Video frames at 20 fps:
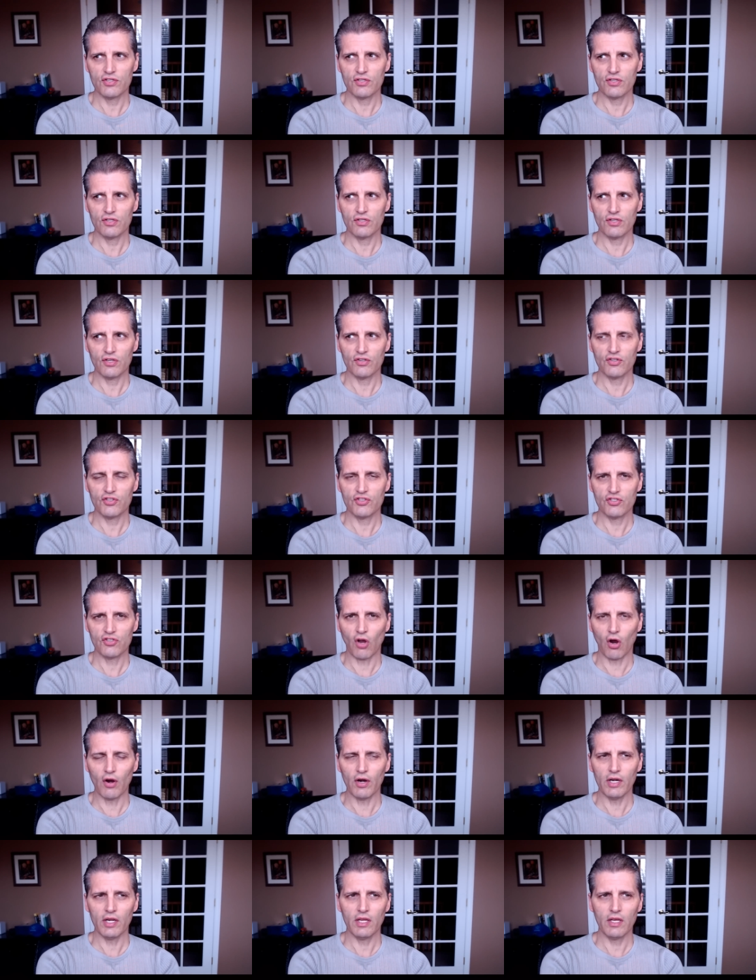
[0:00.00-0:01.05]
does
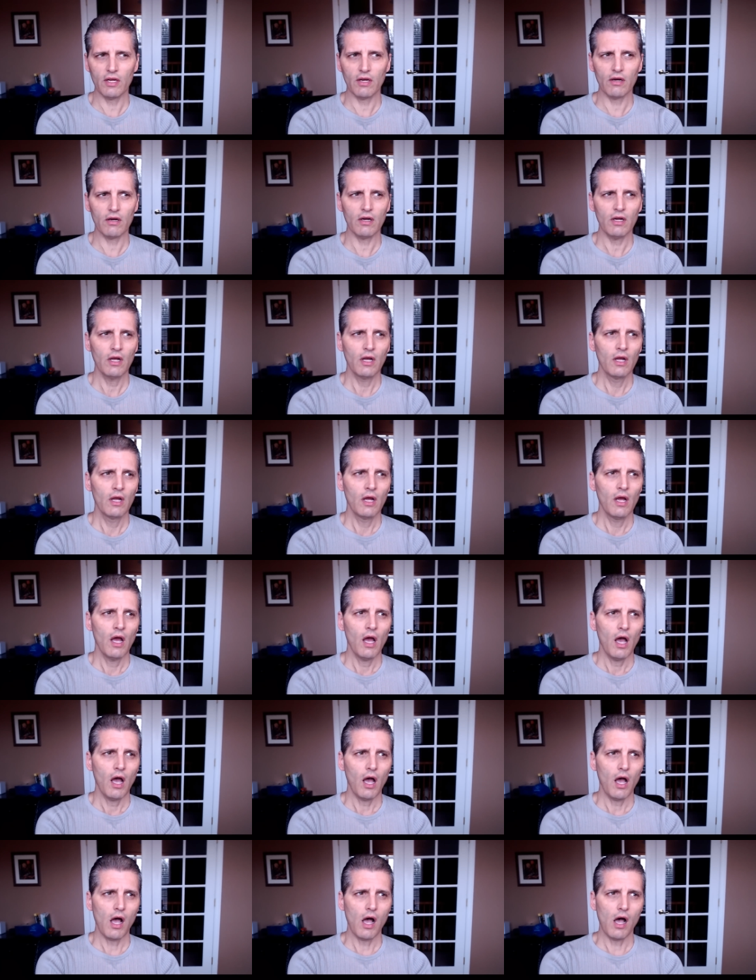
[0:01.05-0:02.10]
start here.
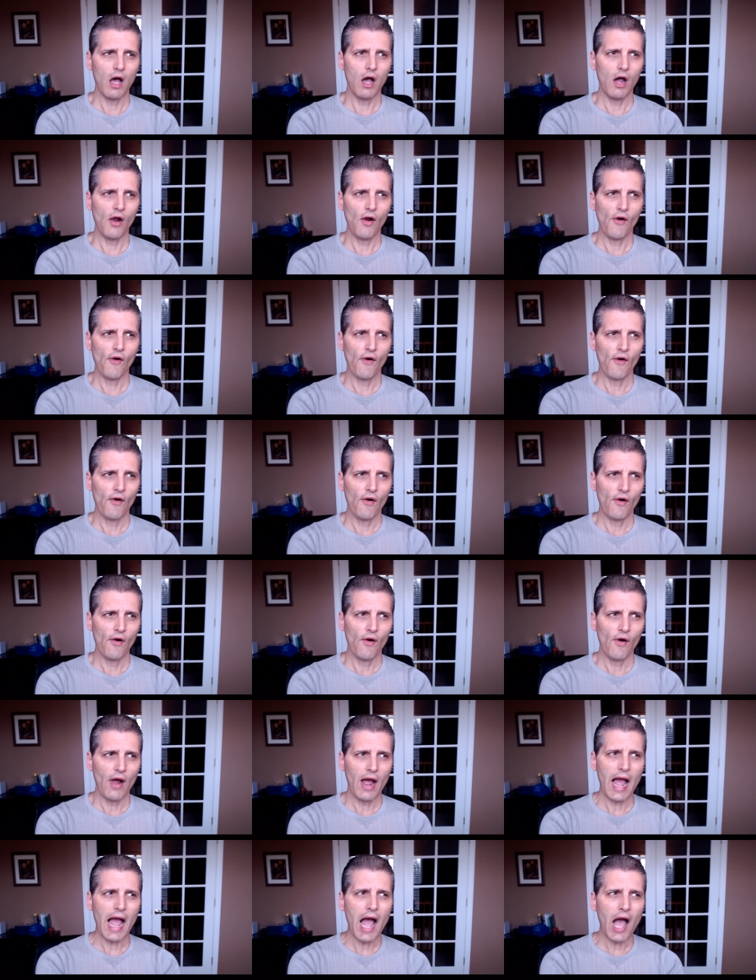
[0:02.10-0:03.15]
Uh,
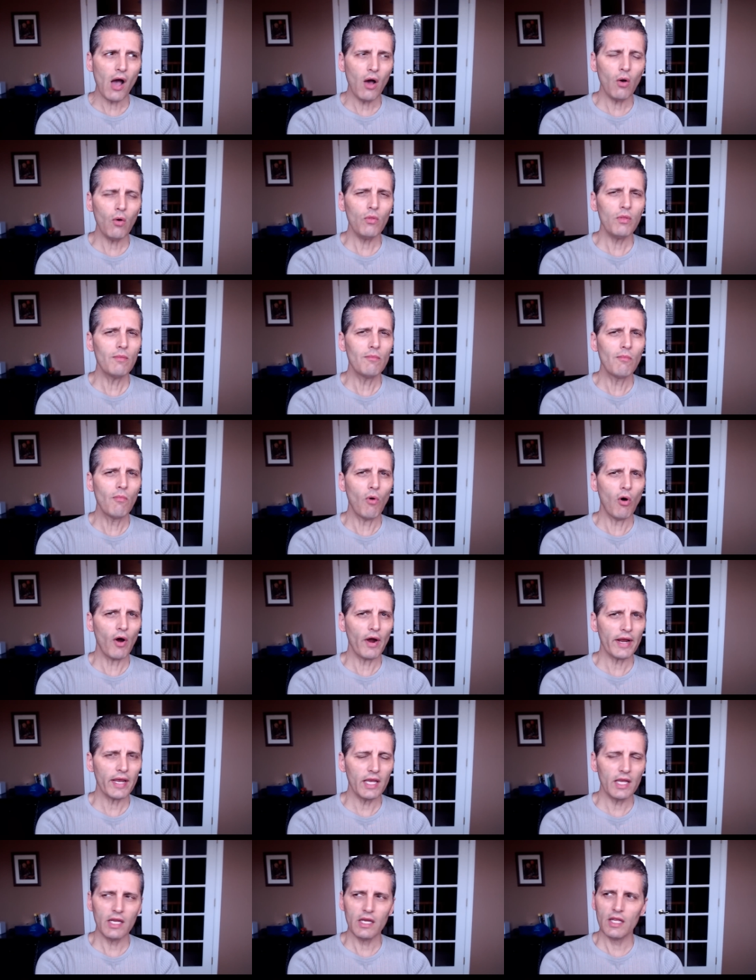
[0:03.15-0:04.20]
how the
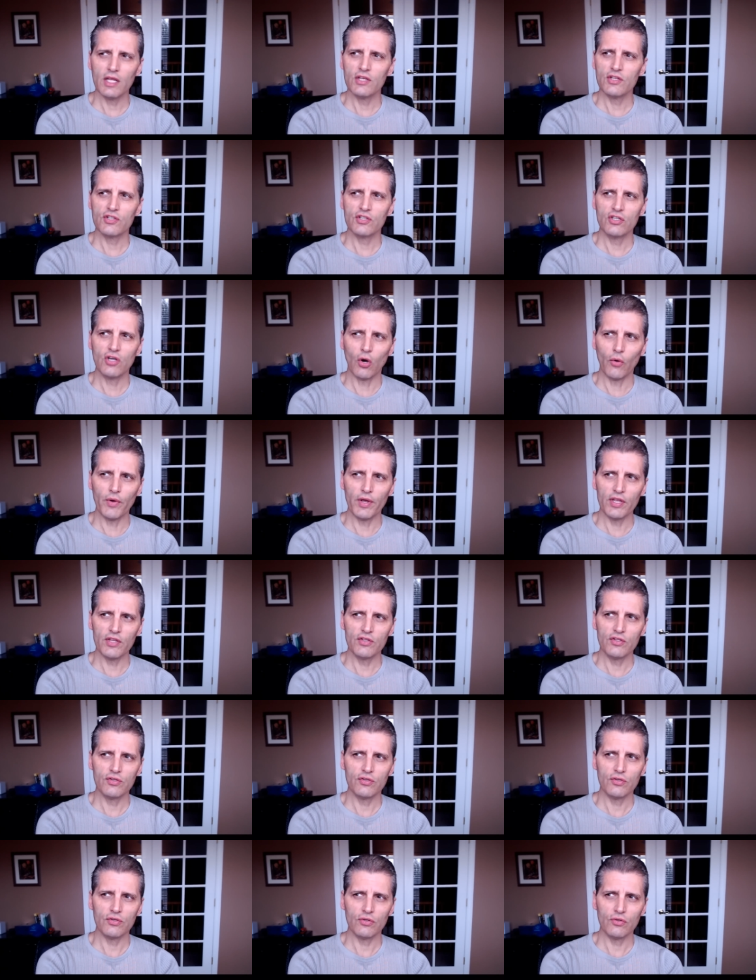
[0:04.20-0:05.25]
market is going
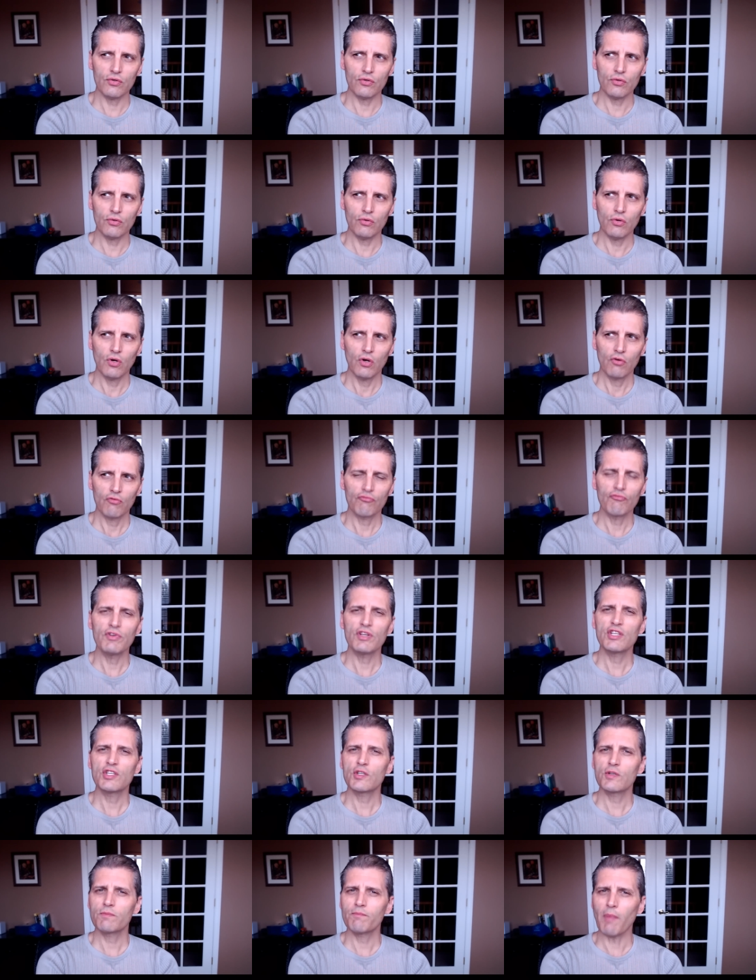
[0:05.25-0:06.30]
to
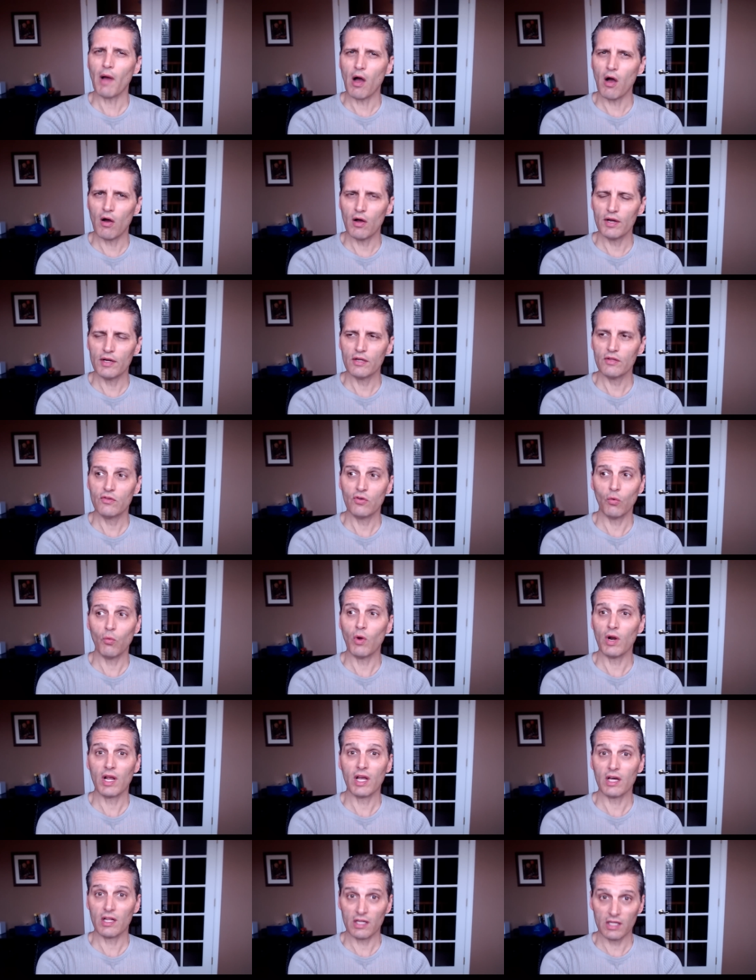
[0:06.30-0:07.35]
respond to what
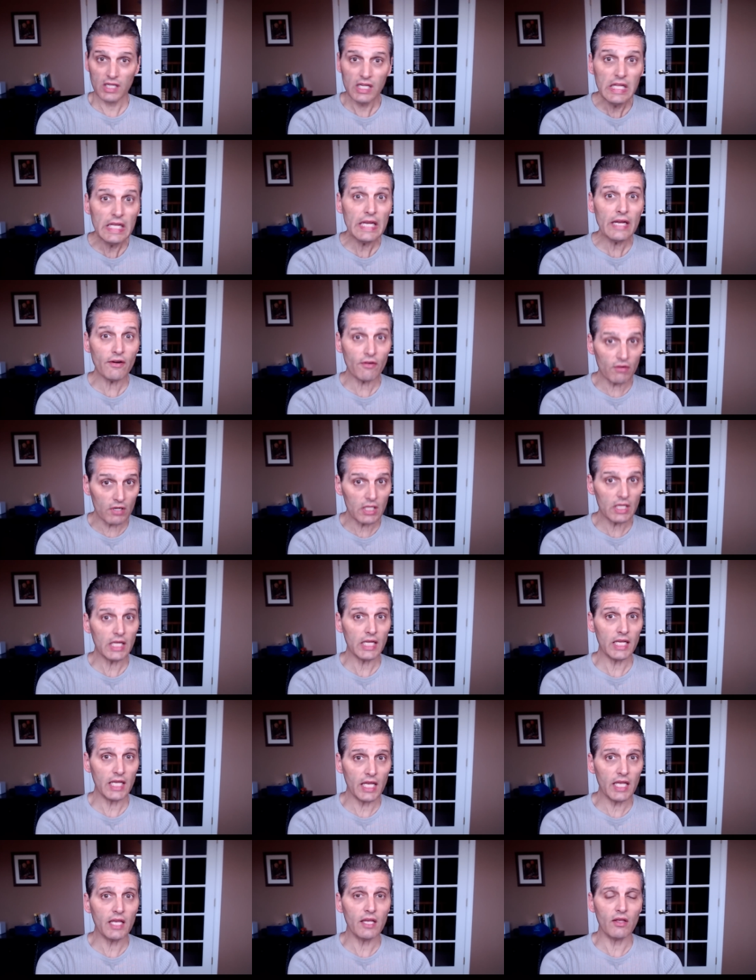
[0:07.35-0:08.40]
clearly
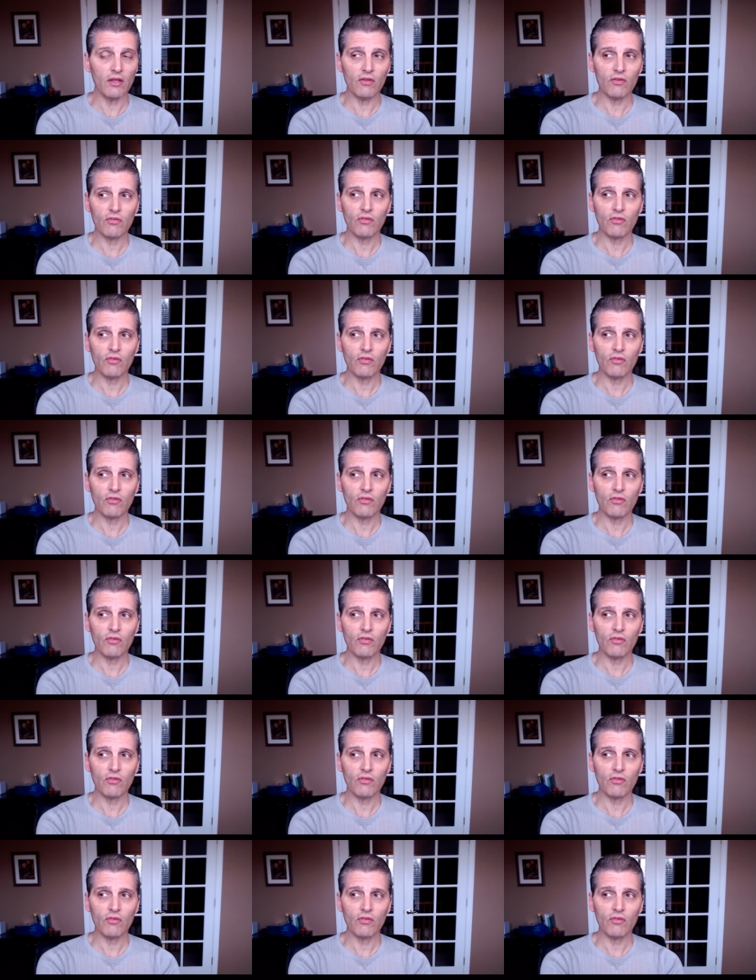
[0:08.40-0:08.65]
is